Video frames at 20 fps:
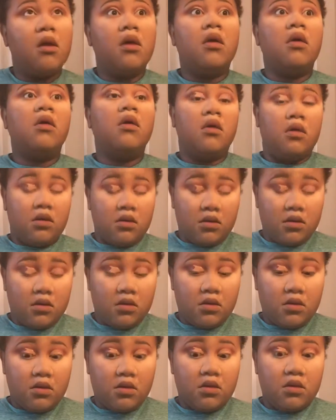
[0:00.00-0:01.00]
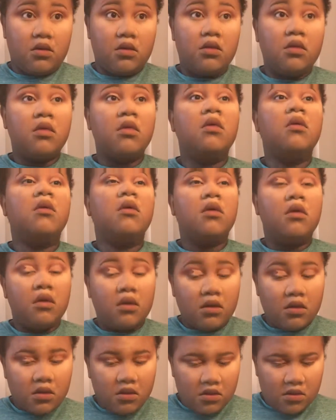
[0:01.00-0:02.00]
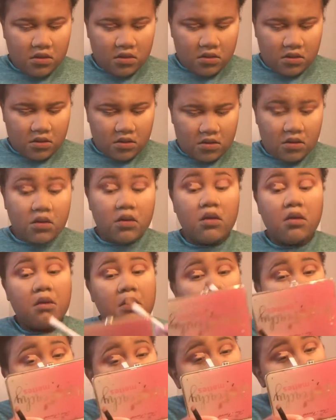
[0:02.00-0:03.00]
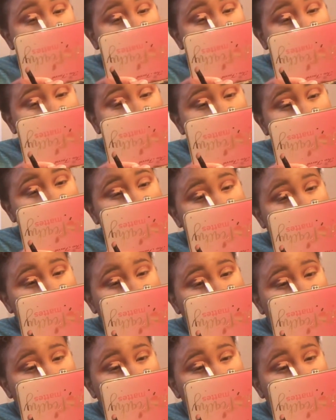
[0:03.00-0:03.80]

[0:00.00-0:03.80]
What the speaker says: my lid first, and then as you can see me do it again, I look up, and this